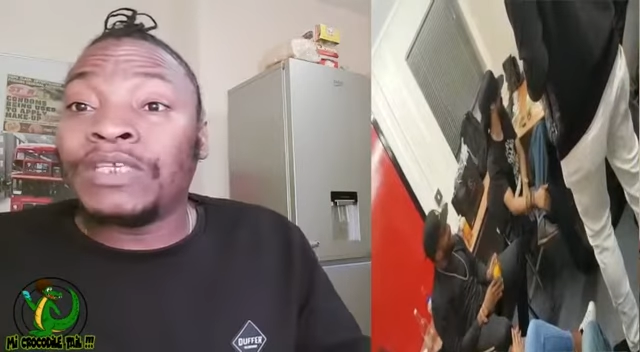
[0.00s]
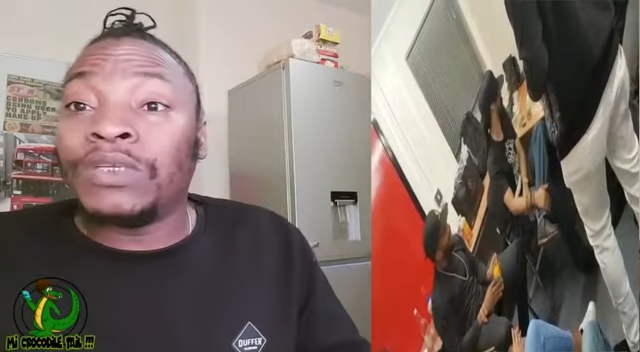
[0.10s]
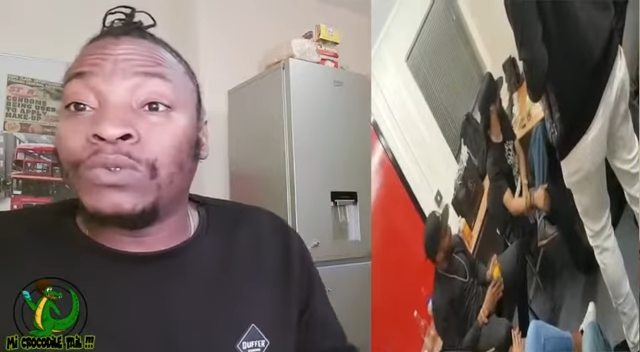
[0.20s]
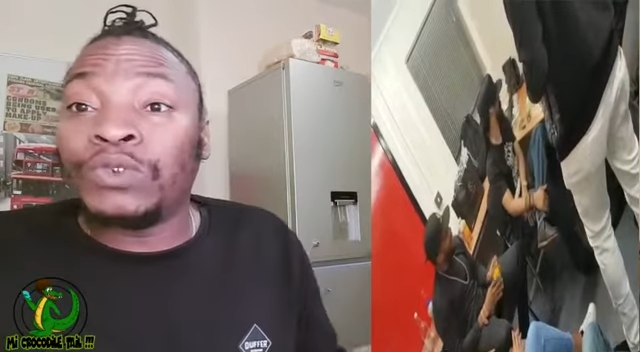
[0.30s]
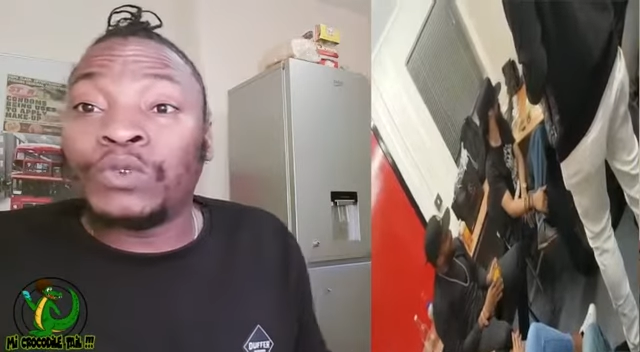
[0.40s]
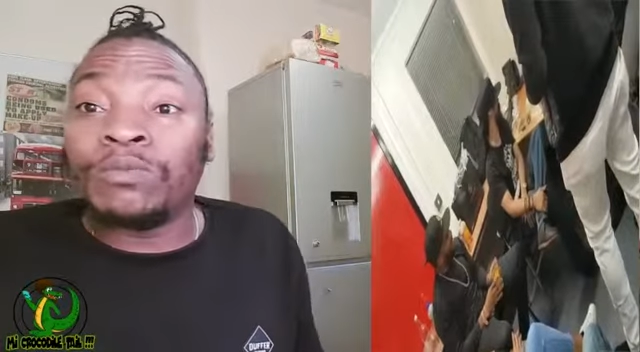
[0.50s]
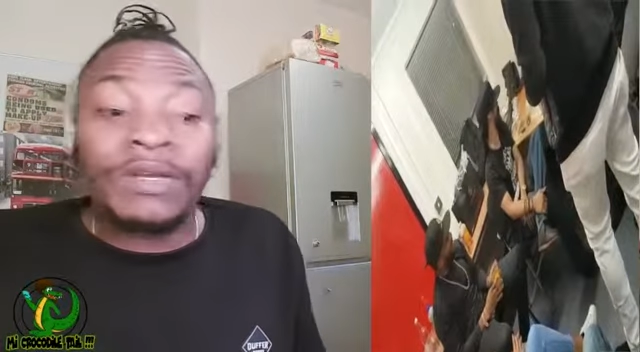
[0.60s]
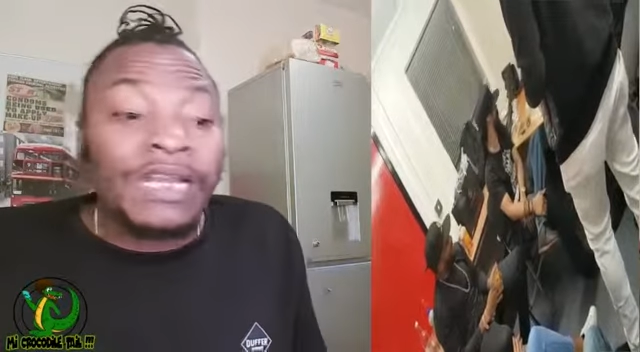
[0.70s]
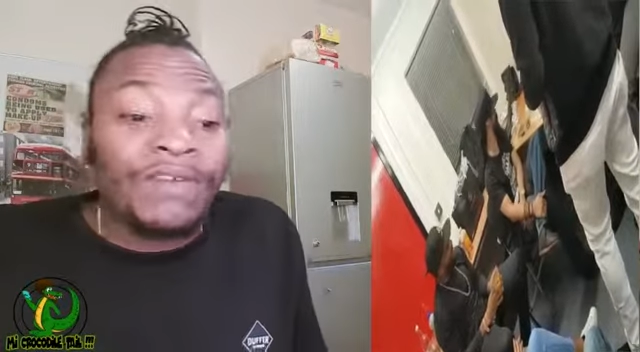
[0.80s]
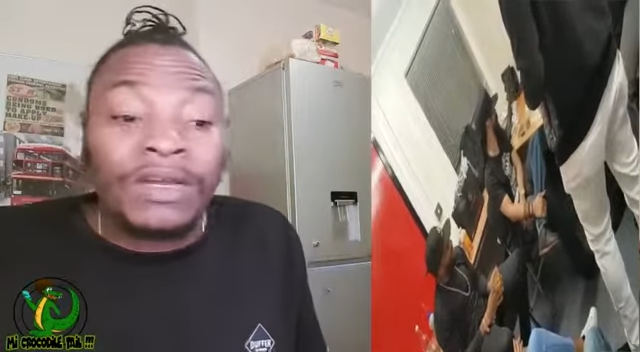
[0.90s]
YouTube. We
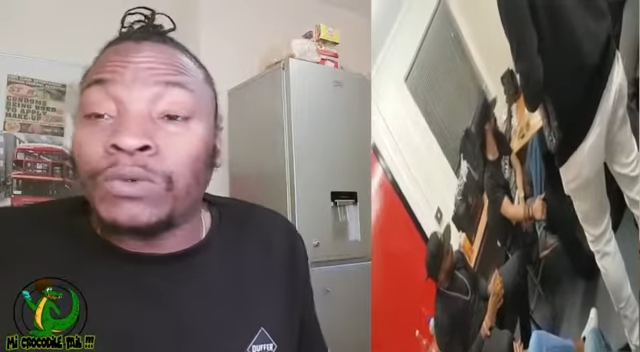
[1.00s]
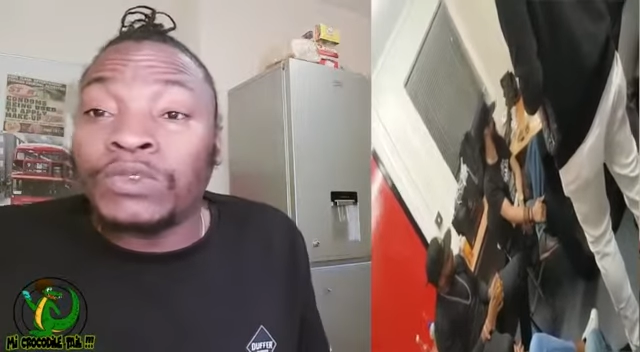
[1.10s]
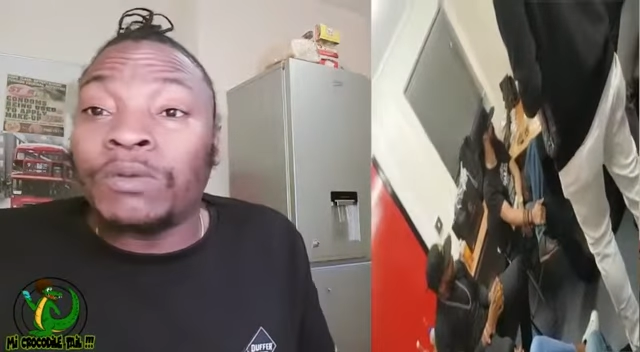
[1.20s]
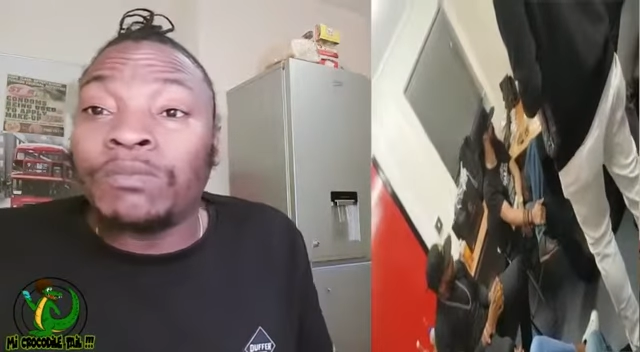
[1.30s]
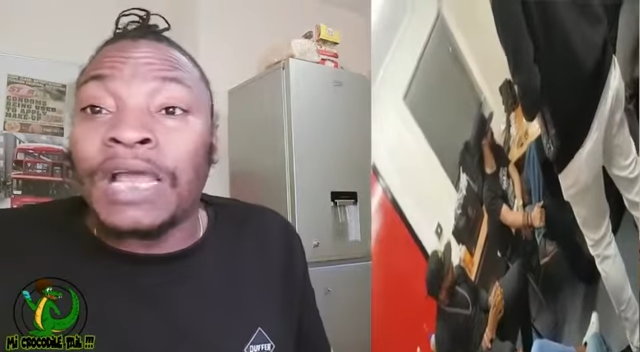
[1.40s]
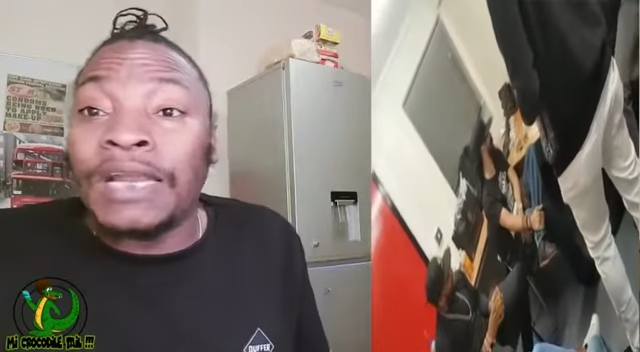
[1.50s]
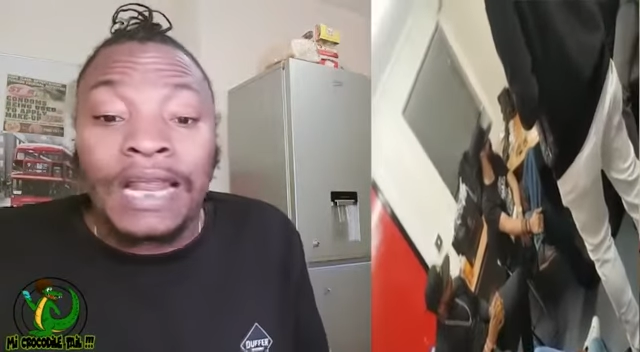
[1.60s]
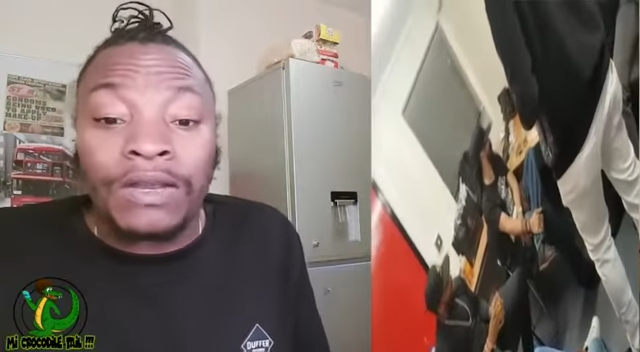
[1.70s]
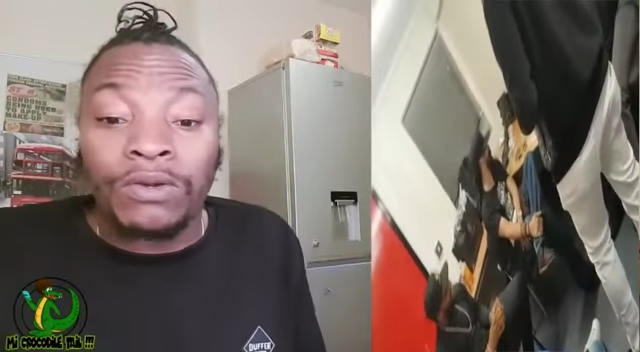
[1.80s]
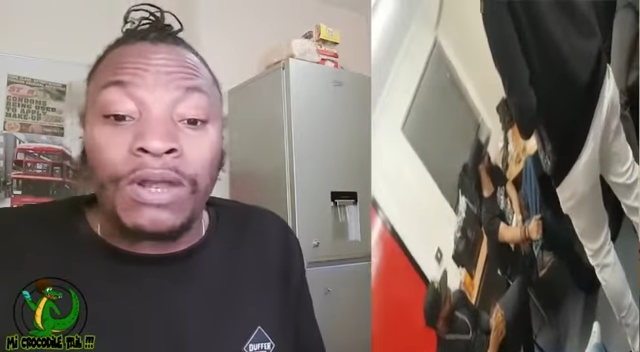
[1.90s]
never know something like
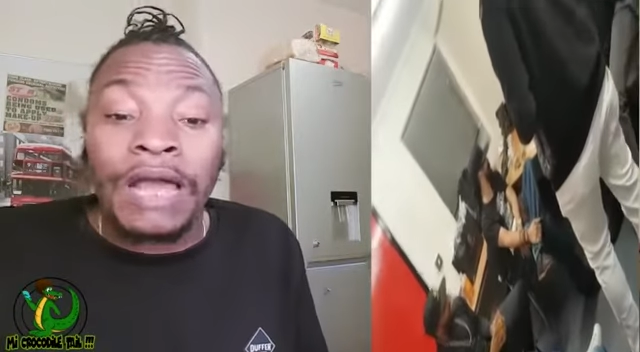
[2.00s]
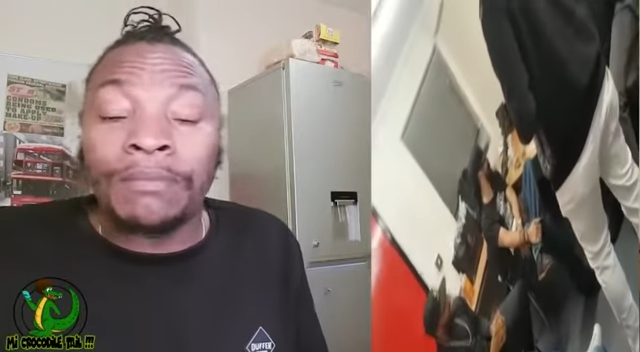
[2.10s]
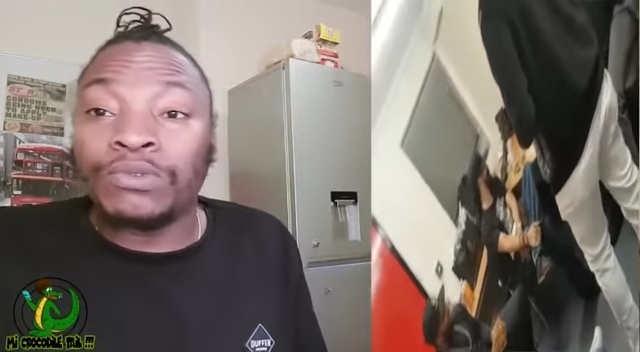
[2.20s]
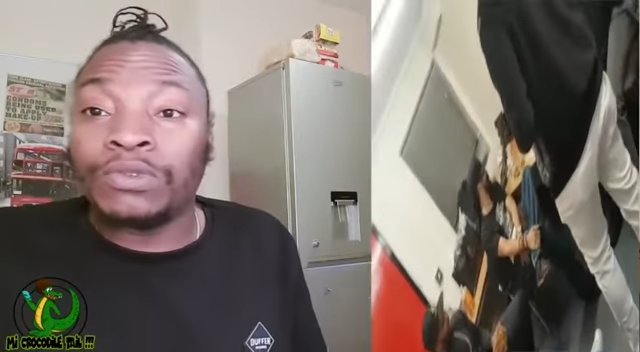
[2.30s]
that could happen.